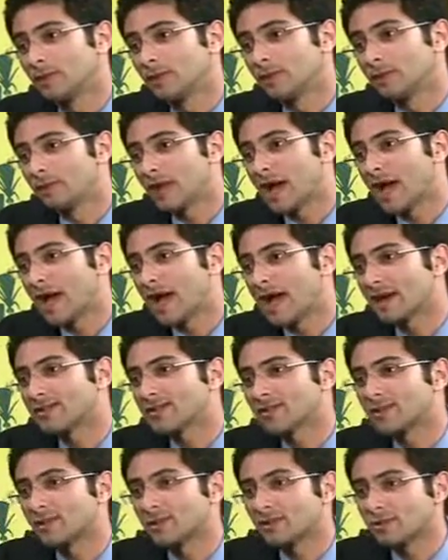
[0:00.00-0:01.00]
by
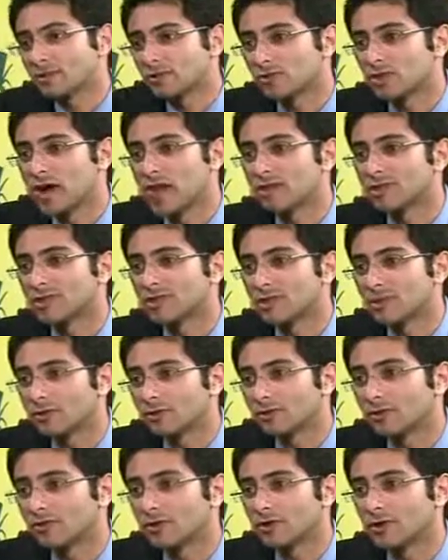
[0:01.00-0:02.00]
accident or tragedy
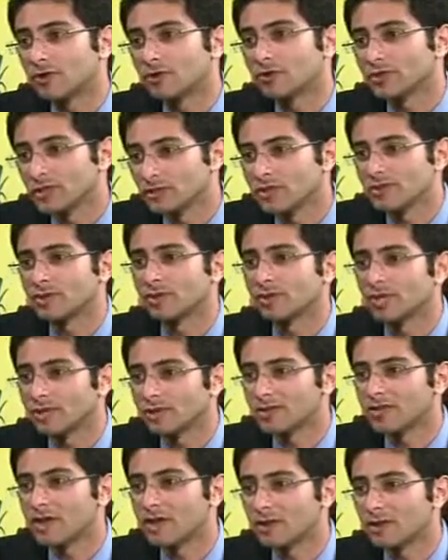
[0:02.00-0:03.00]
or difficulty some
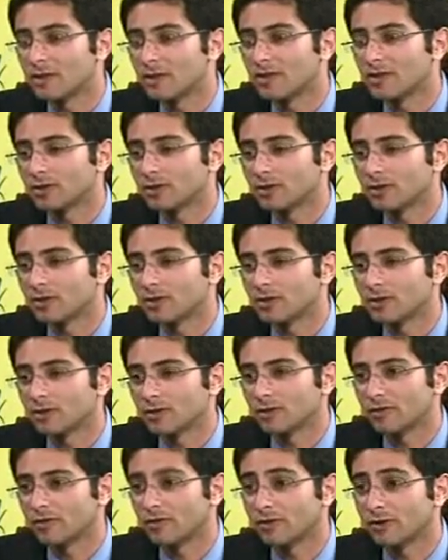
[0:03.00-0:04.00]
kids not knowing their own
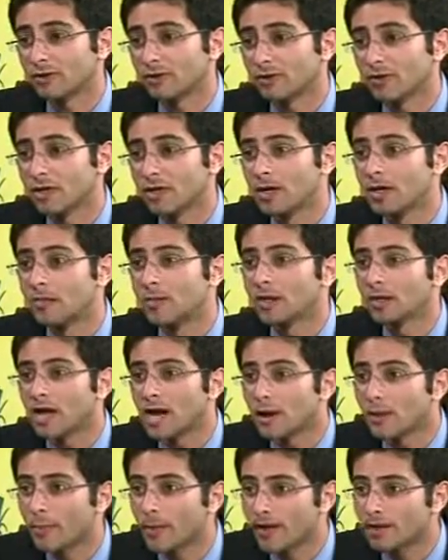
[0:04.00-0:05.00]
mother and father, but
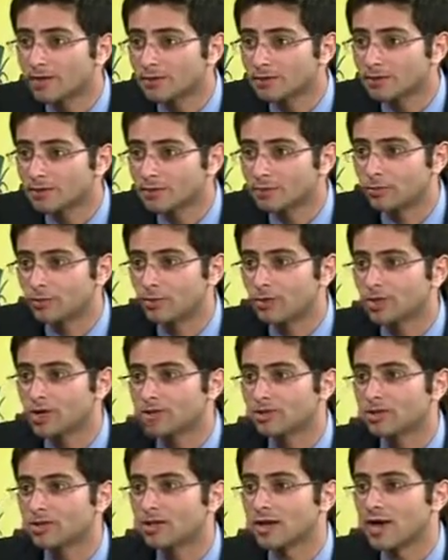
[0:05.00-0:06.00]
now by
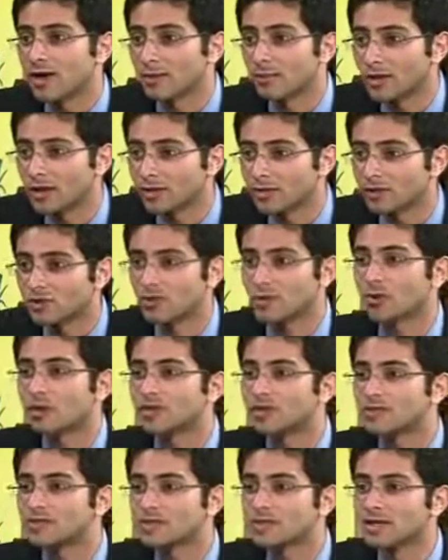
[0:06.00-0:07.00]
deliberation and by
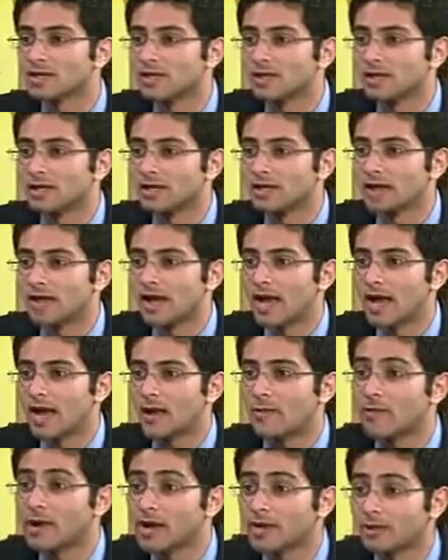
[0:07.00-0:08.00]
choice
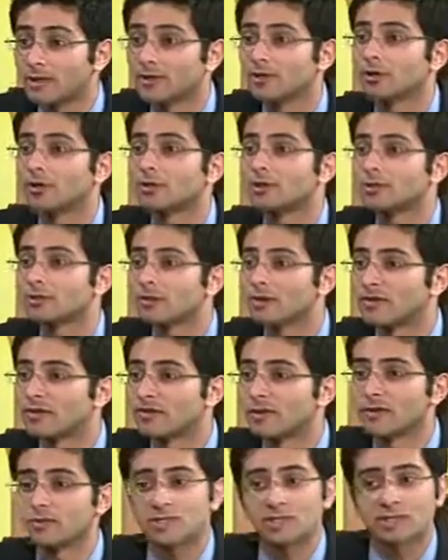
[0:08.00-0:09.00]
and by encouragement
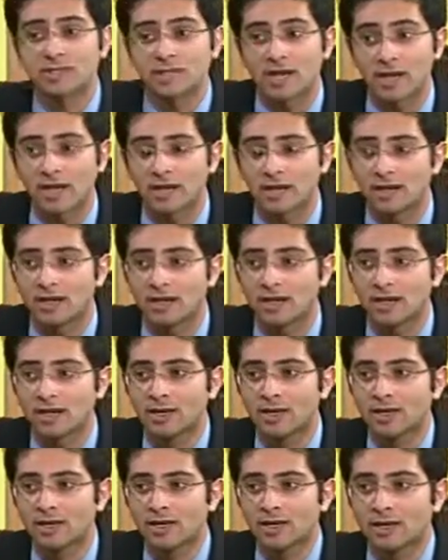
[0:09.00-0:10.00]
from society.
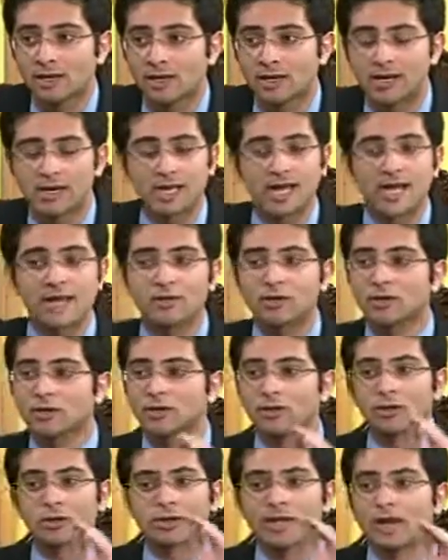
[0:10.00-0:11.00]
And again, you
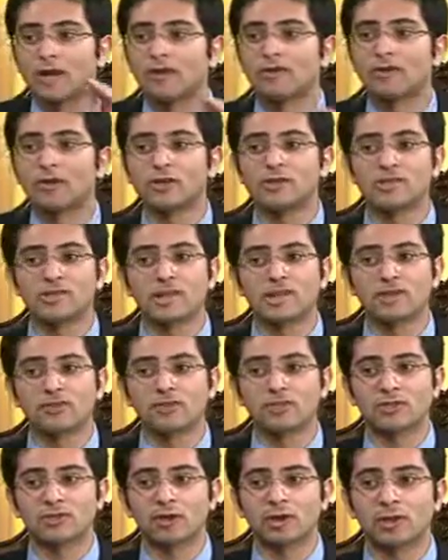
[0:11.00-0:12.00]
can look at every stage
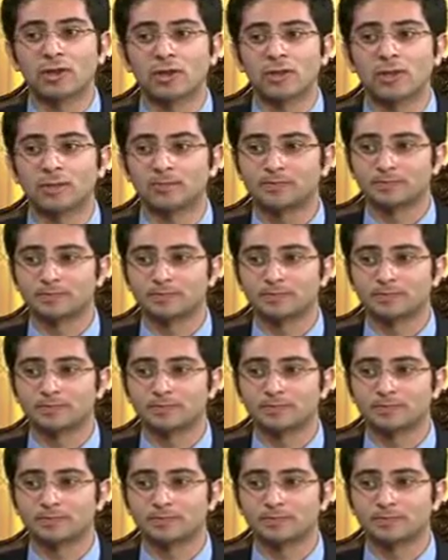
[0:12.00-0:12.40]
of his argument